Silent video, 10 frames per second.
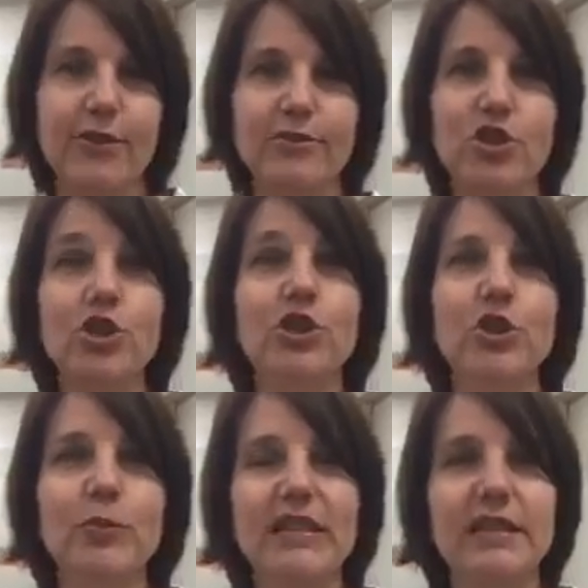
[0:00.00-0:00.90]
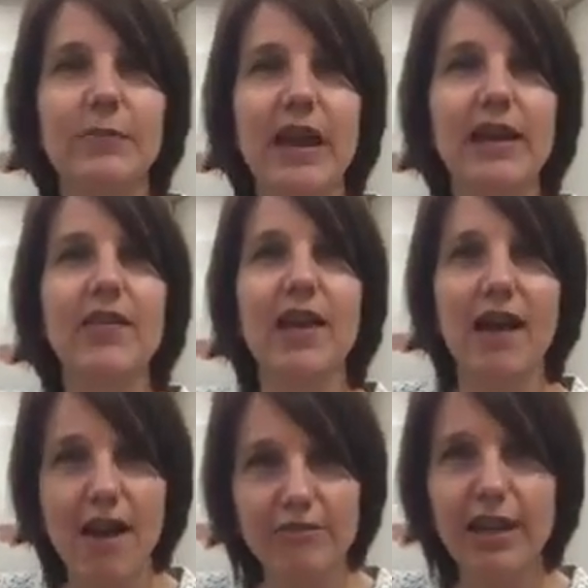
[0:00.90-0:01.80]
of students who participate in their
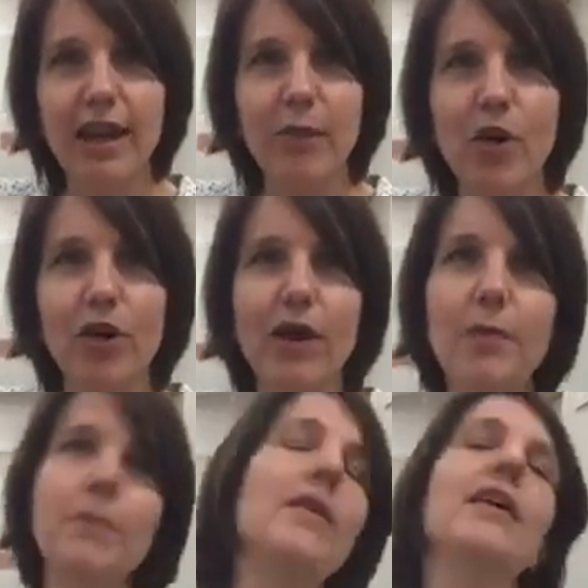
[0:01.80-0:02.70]
aftercare program,